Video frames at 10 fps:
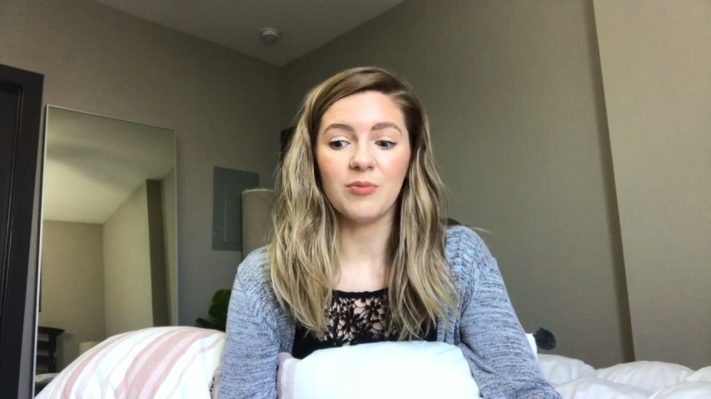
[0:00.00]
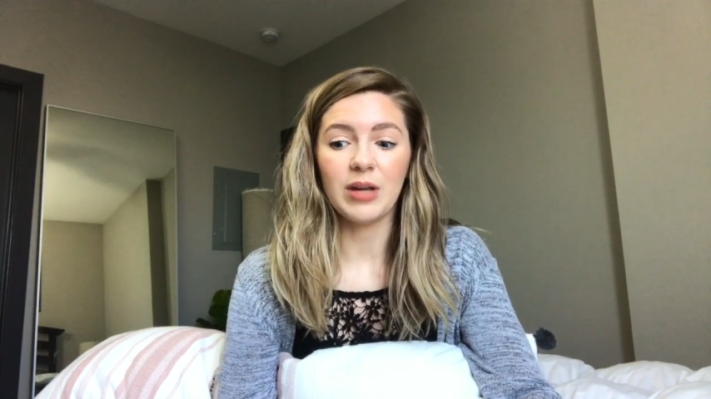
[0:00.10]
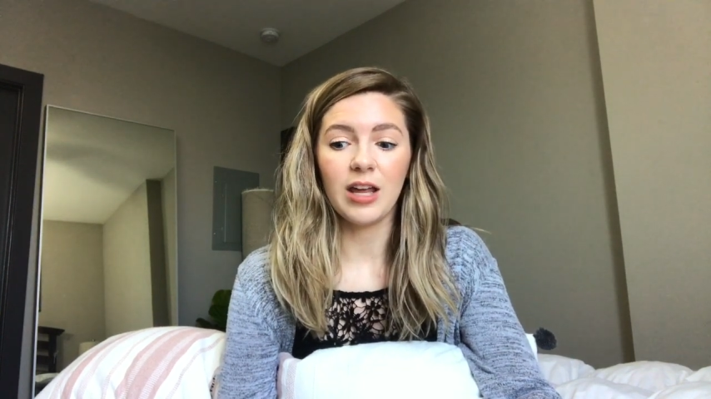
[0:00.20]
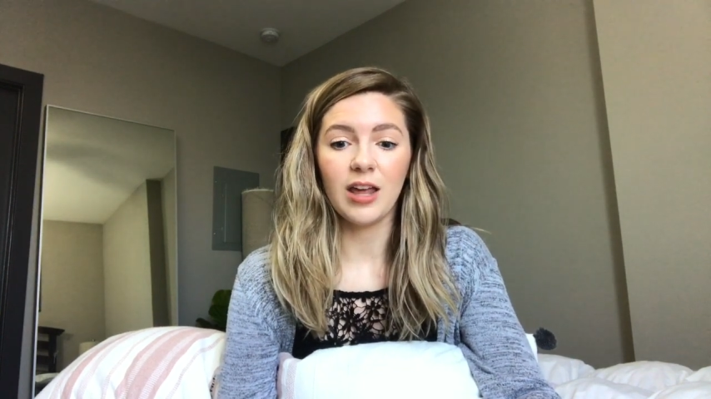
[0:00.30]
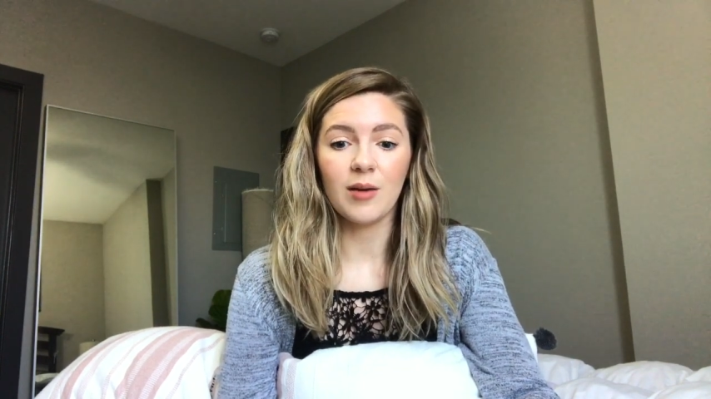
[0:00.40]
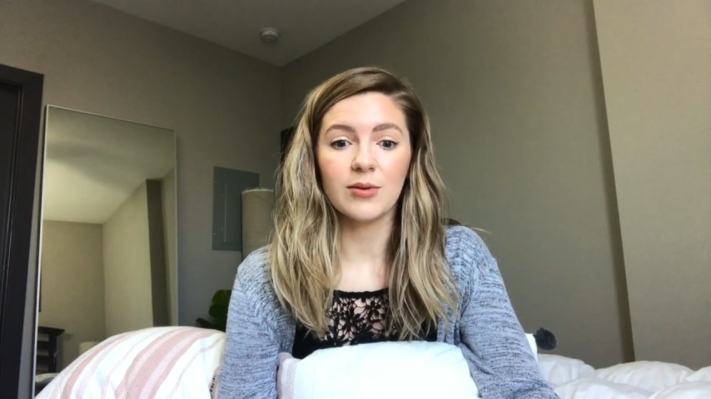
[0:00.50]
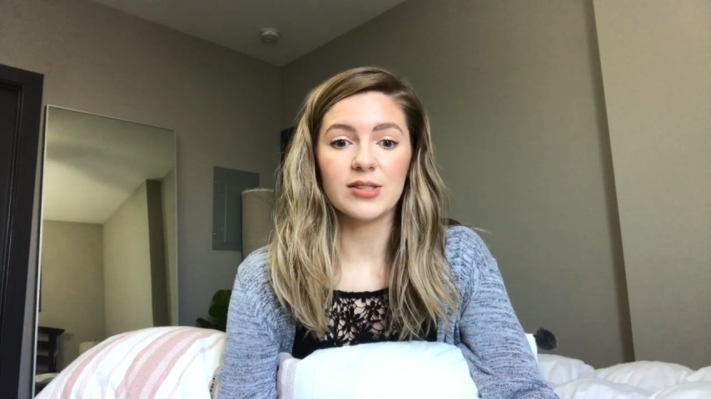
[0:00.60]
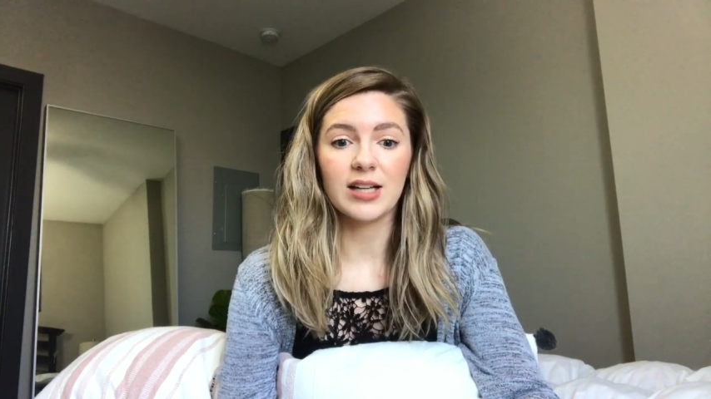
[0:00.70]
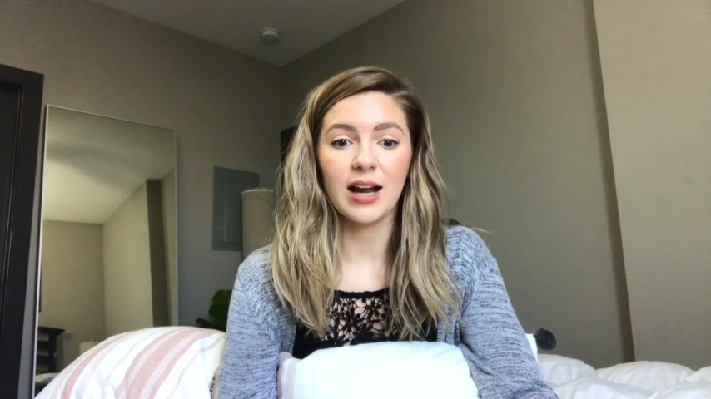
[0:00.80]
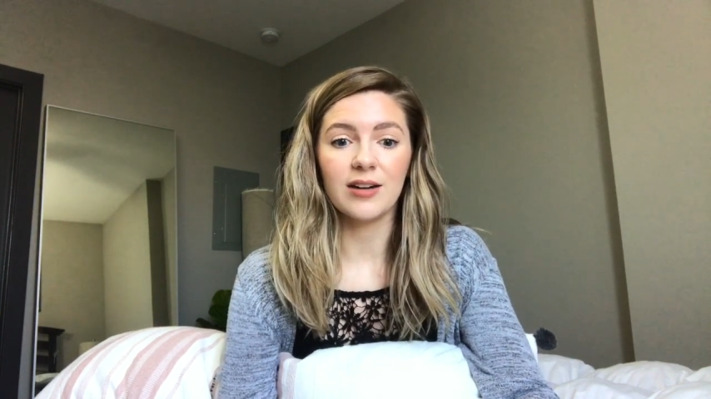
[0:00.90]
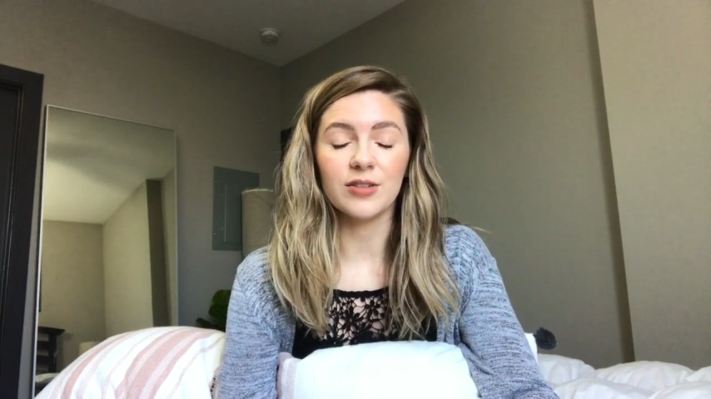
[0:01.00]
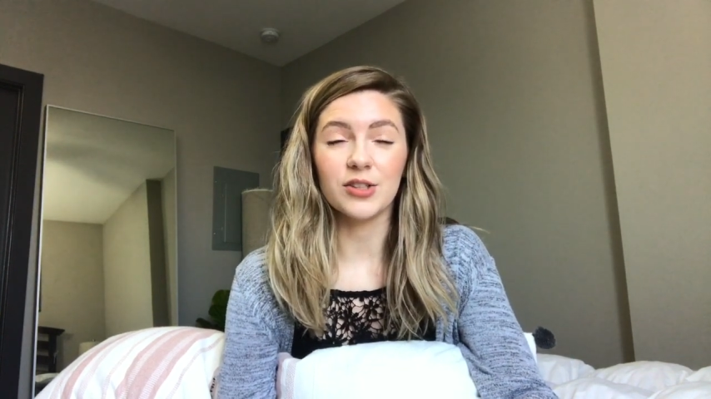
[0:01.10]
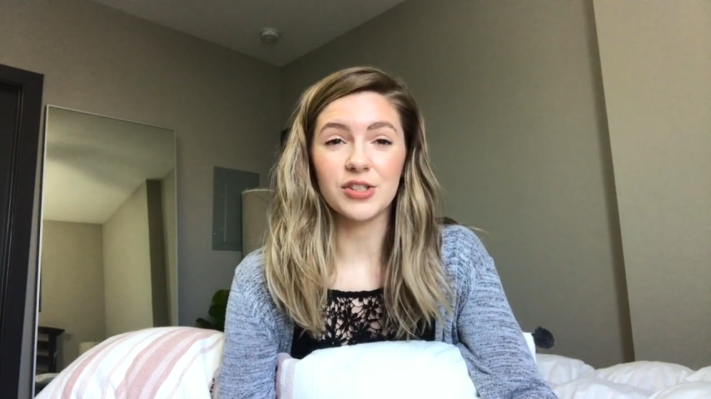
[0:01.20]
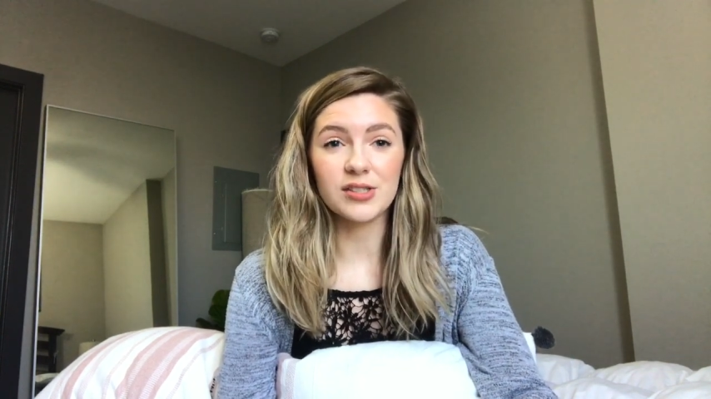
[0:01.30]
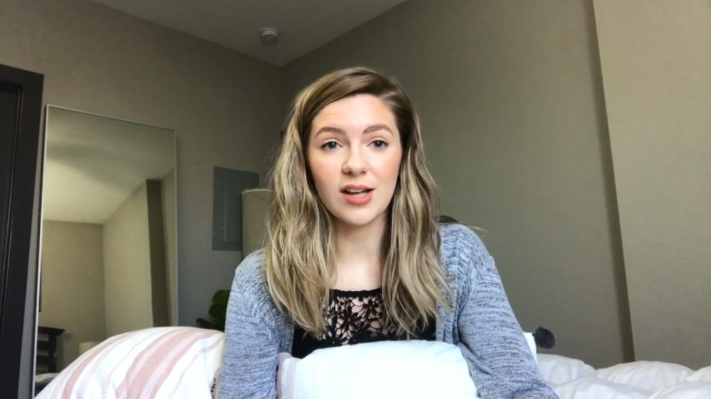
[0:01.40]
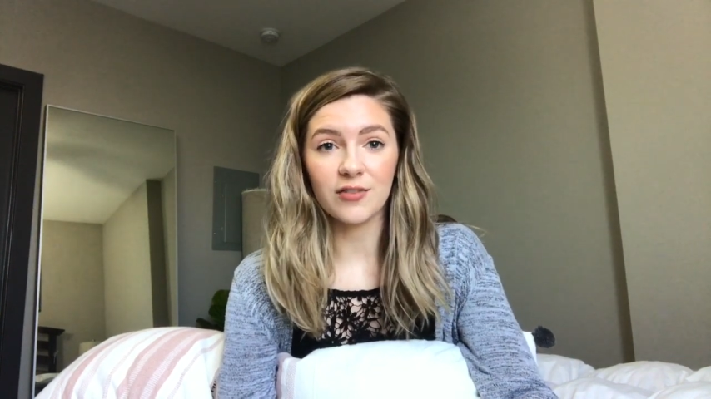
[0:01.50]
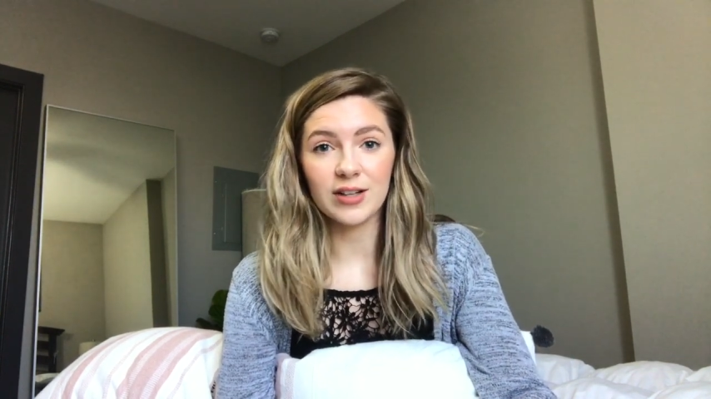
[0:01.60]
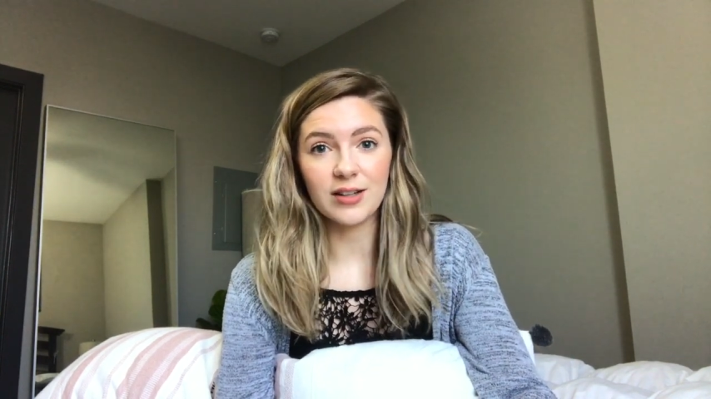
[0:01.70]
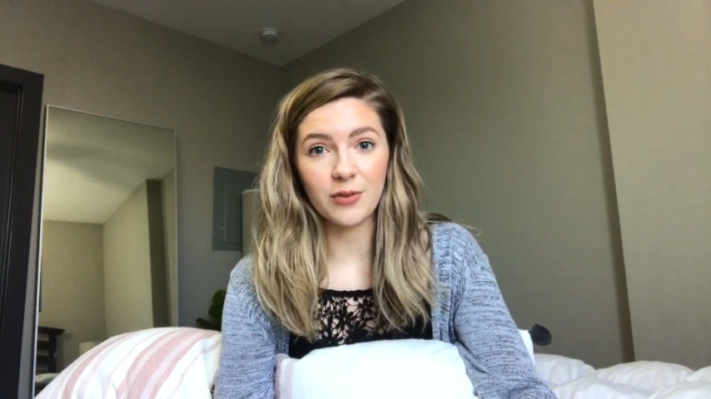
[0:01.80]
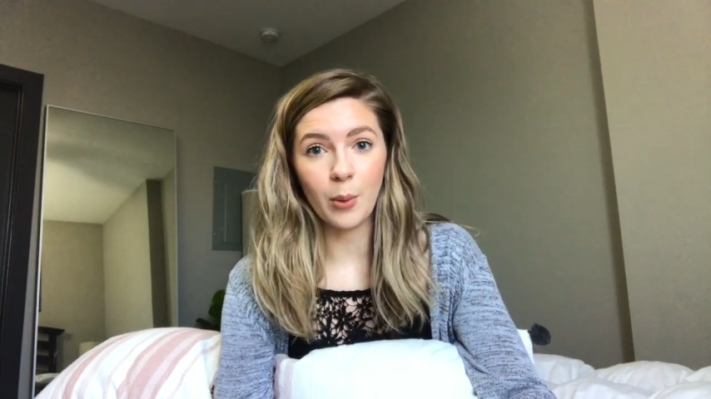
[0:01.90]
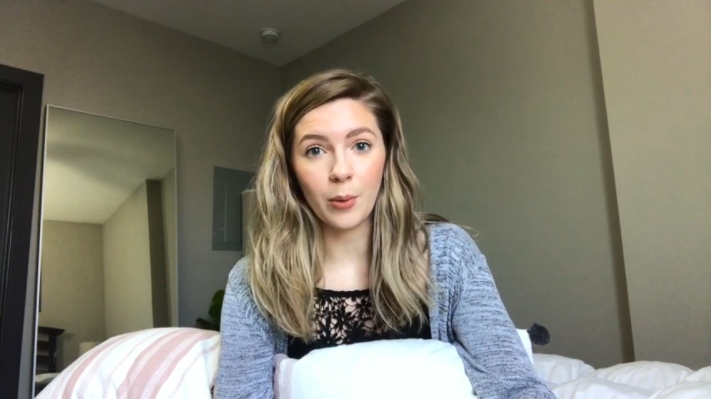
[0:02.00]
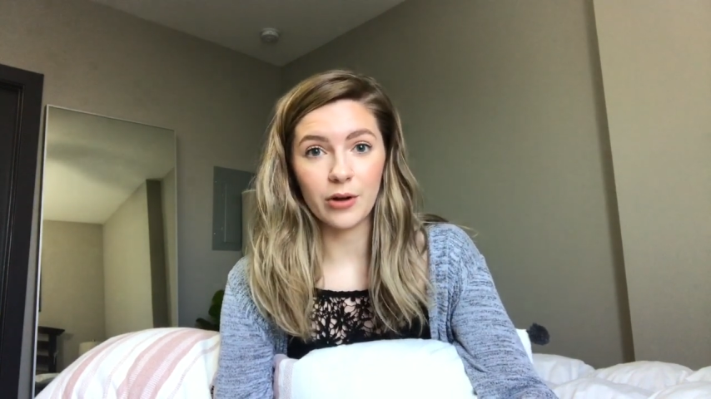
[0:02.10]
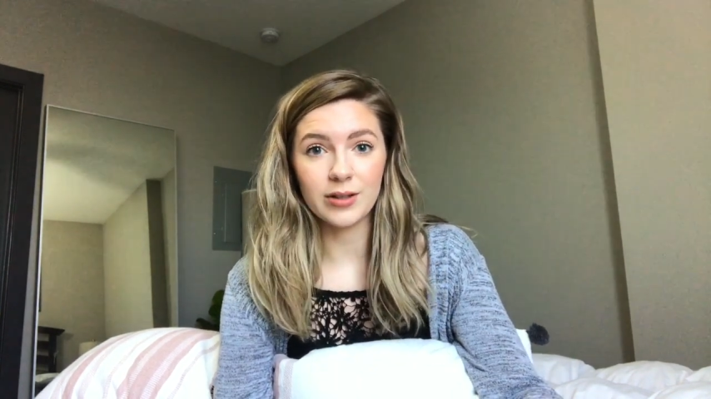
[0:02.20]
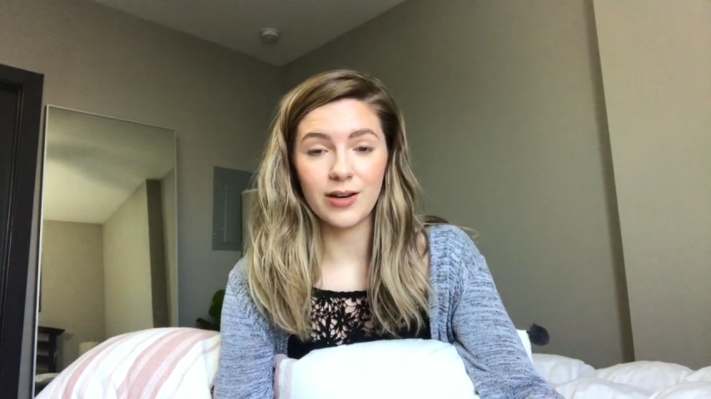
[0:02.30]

being able to kind of lose yourself in a different world